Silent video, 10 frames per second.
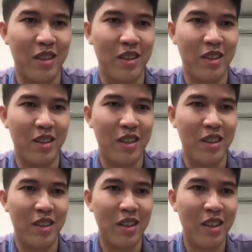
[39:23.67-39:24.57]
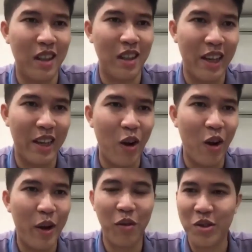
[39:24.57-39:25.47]
Like open the floor to ask
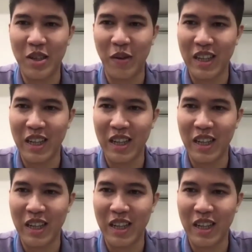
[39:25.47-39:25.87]
question and